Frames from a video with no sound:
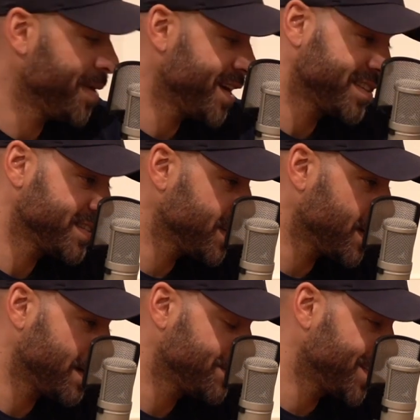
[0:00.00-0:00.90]
amazing
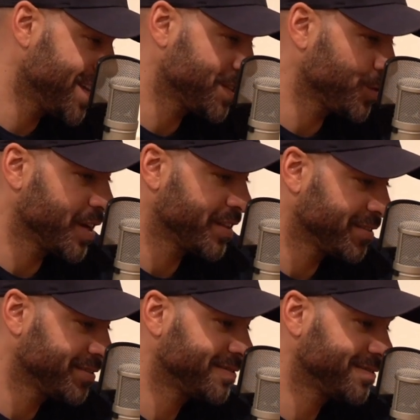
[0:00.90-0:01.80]
times, and that's
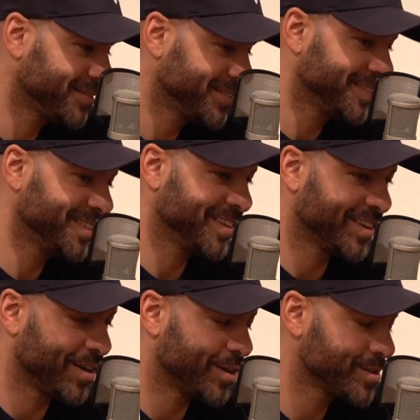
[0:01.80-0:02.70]
when,
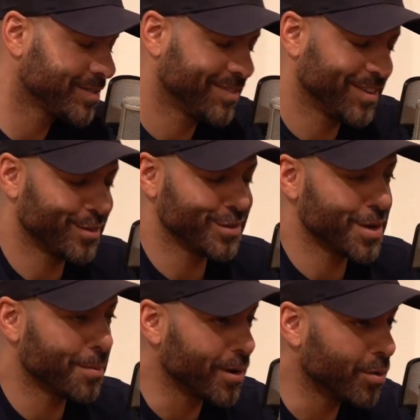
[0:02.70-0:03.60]
you're on
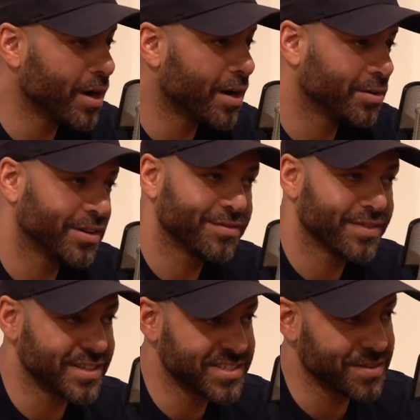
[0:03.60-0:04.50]
top of the world. You
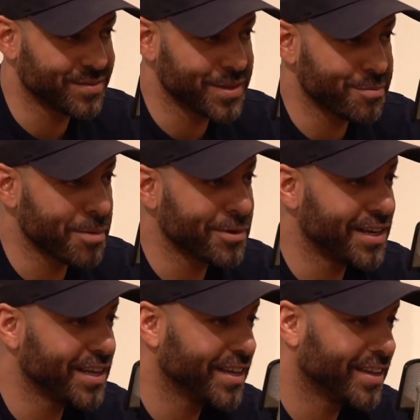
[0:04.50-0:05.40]
finish 6th in the Premier
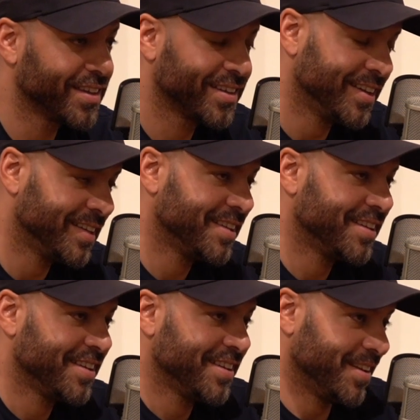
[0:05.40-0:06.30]
League,
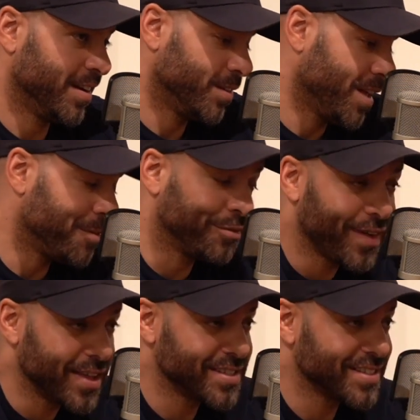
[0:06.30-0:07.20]

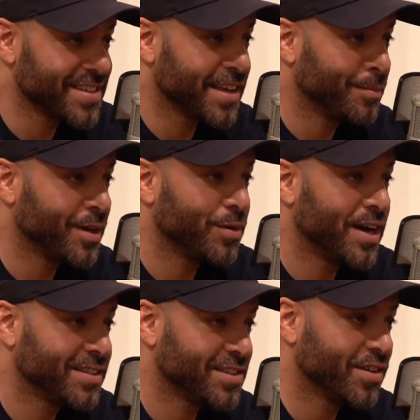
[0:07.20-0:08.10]
unfancied team in a
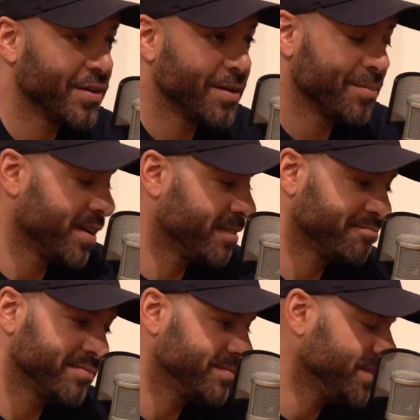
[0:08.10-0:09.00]
way to do it, but
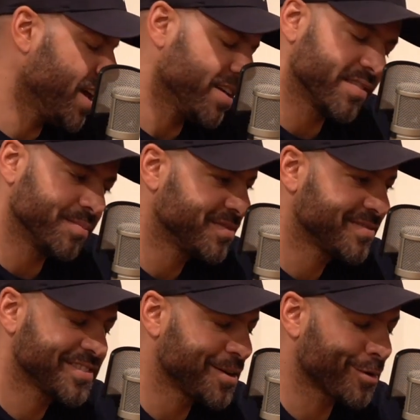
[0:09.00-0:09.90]
yeah, some
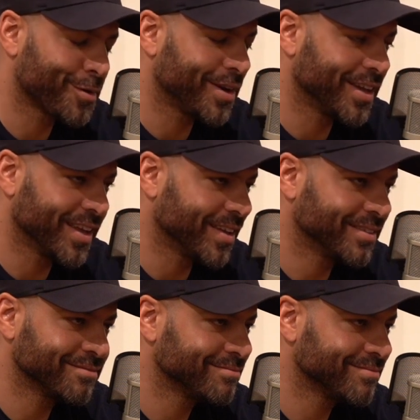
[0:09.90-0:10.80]
top quality
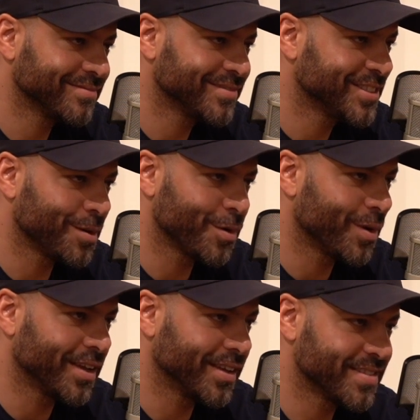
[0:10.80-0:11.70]

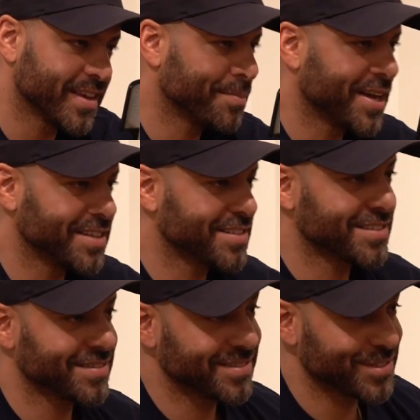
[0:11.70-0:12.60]

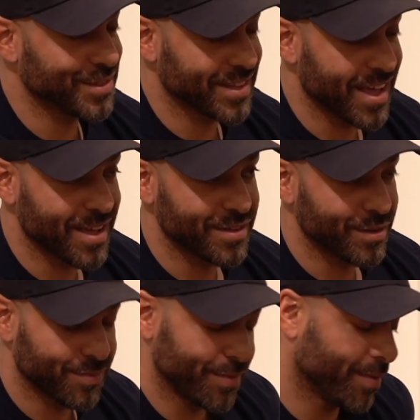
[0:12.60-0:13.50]
teammates sort of there. And
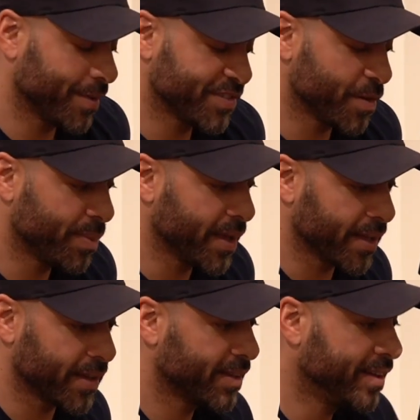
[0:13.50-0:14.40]
if I was to
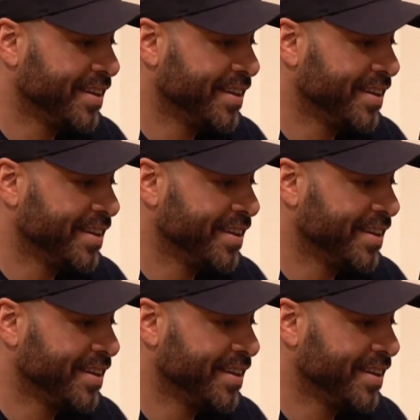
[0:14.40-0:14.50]
pick,